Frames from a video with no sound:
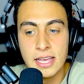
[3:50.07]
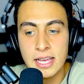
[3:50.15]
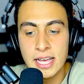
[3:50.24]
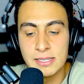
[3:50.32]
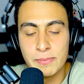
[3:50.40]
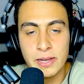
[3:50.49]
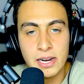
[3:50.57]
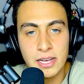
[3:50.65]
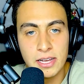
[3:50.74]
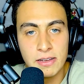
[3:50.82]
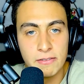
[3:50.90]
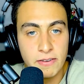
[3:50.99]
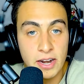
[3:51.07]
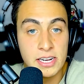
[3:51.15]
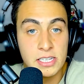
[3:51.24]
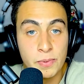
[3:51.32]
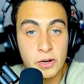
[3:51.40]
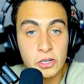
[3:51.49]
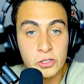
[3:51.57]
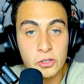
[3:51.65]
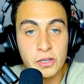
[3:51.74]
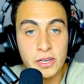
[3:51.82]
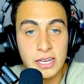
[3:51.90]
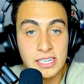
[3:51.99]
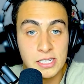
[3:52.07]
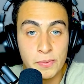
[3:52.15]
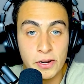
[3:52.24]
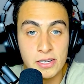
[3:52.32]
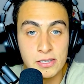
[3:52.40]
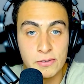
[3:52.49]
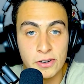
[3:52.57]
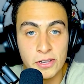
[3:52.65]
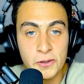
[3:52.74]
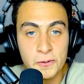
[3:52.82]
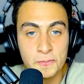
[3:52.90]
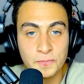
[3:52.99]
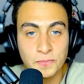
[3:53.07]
has been a very spiritual experience for you.